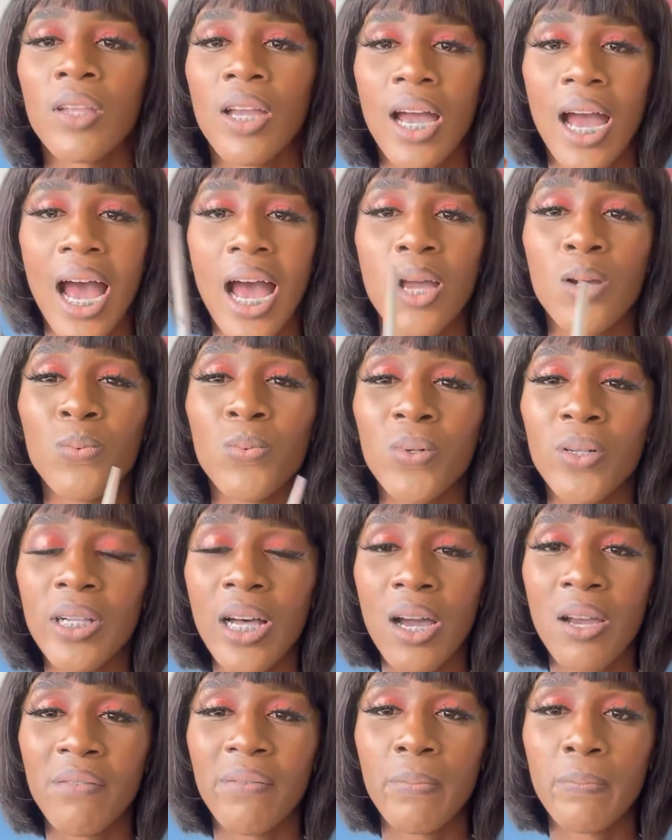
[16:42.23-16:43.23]
I will,
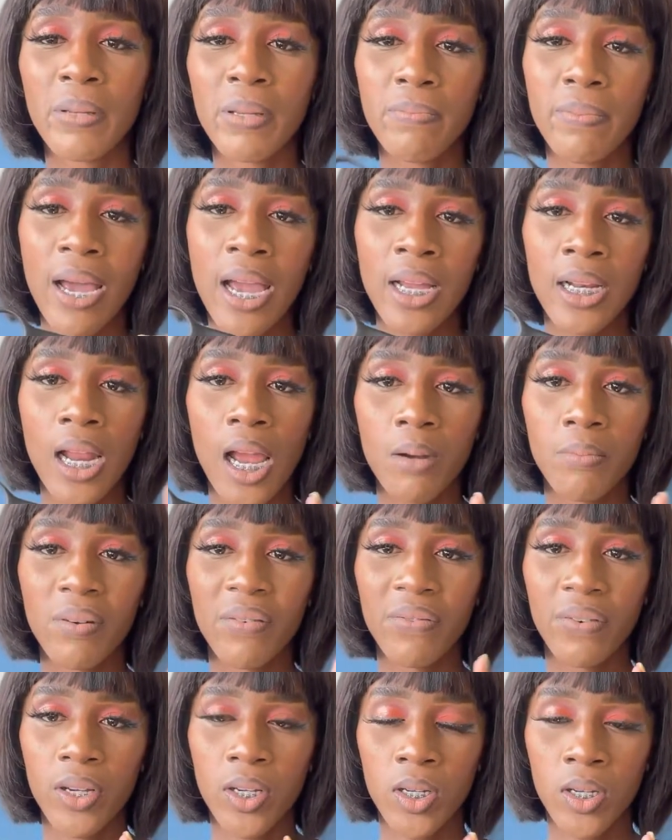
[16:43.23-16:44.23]
however, be buying like
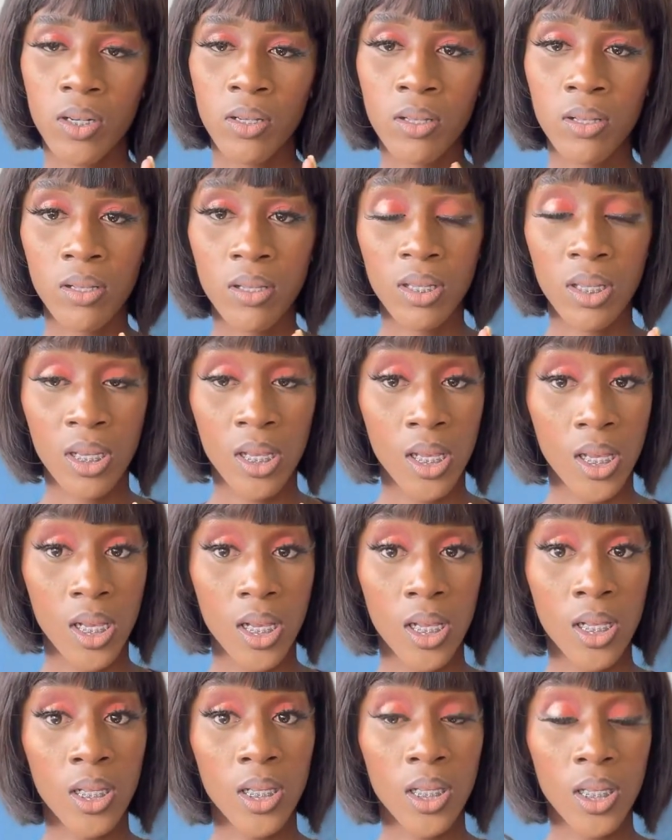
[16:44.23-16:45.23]
professional
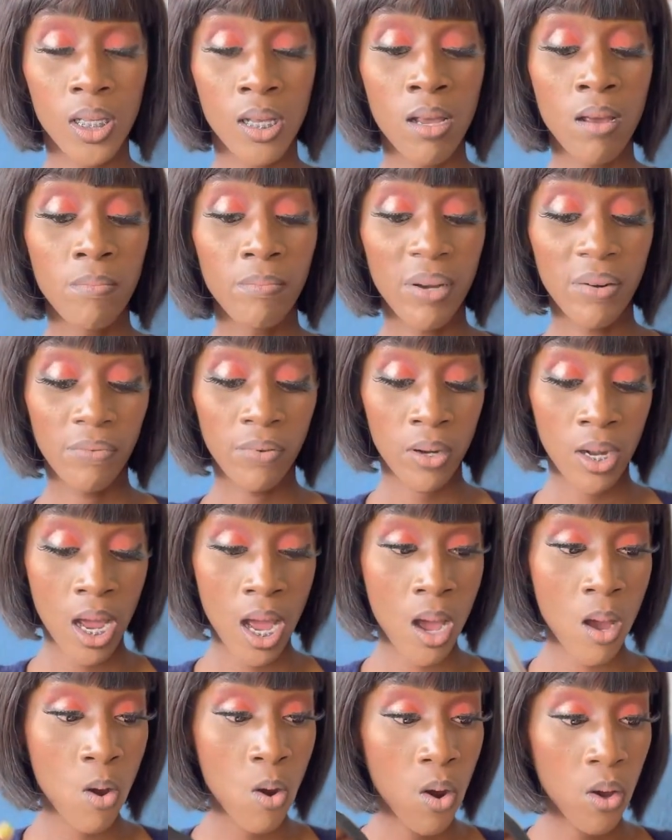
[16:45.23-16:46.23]
scissors, but for
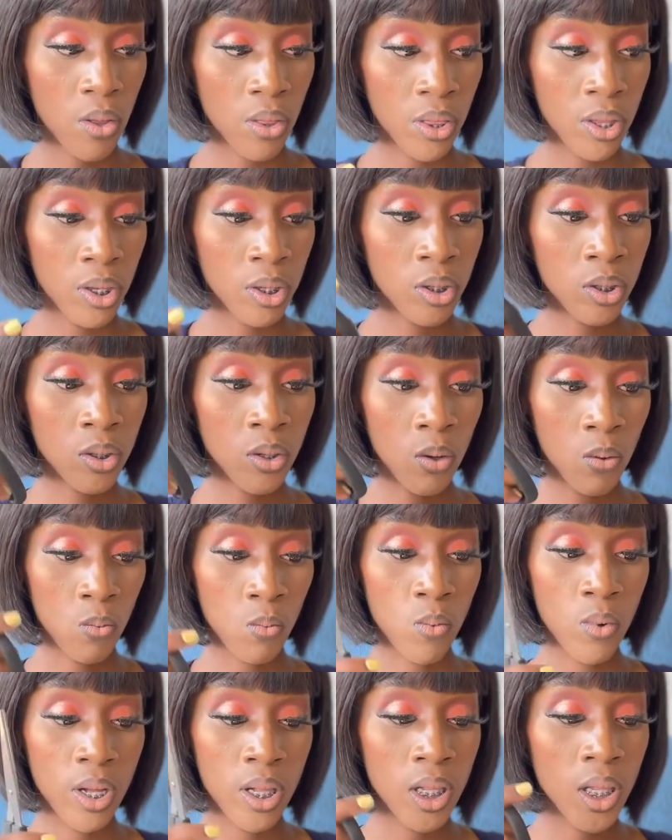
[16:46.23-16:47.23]
now, this
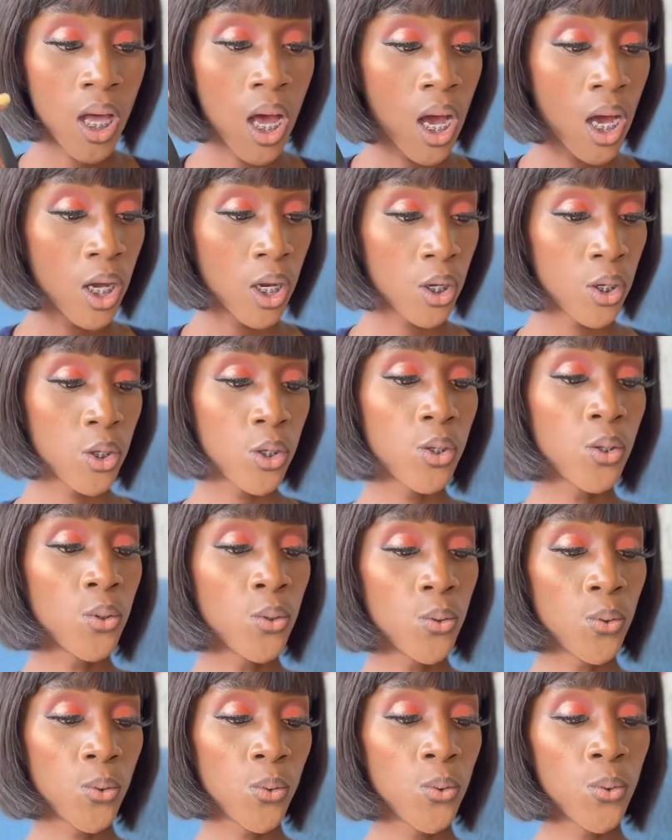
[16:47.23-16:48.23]
will
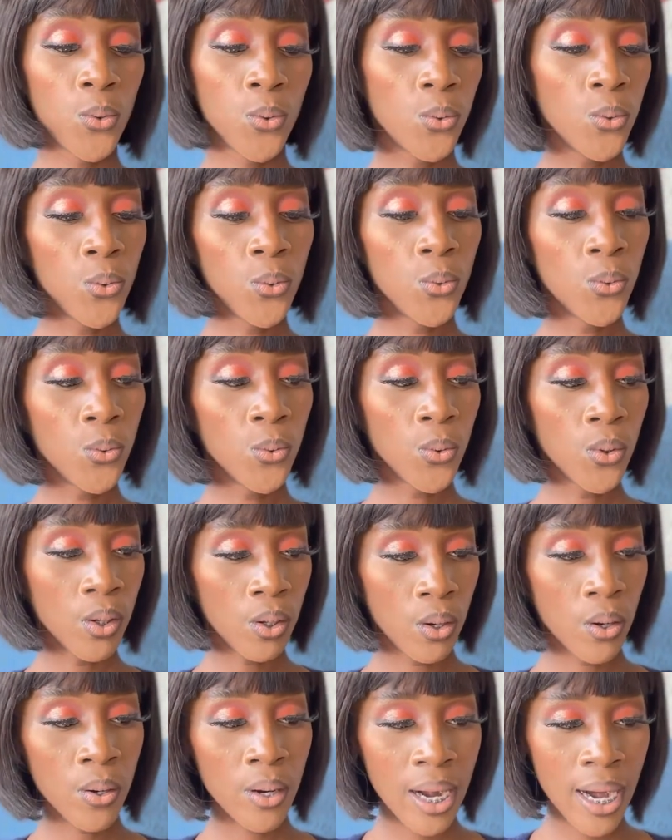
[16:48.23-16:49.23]
do.
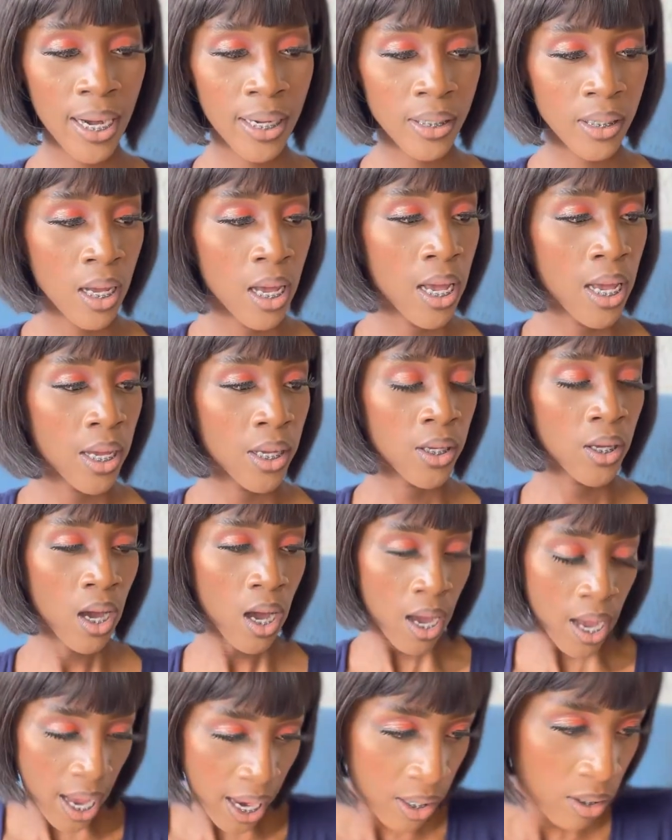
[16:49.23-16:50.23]
All right,
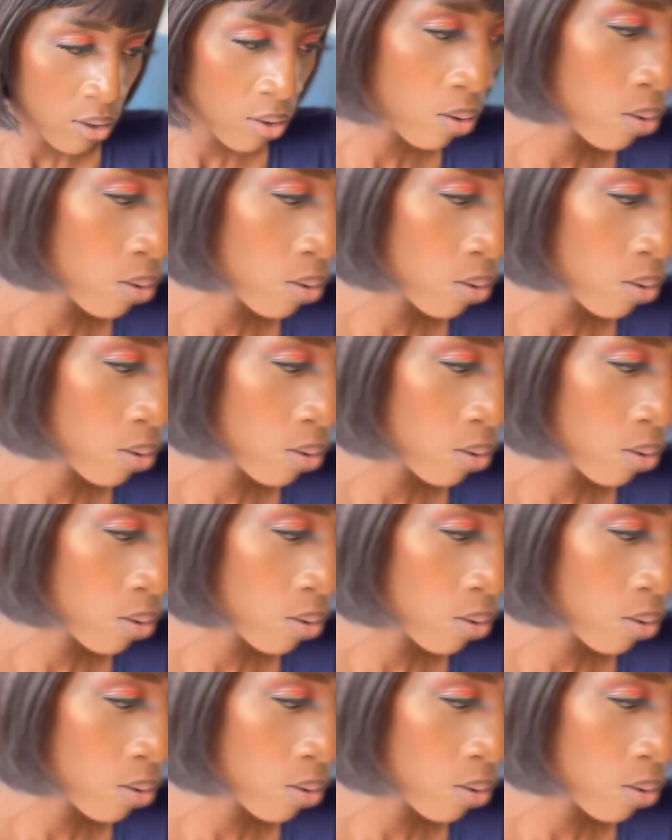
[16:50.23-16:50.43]
yeah, and you're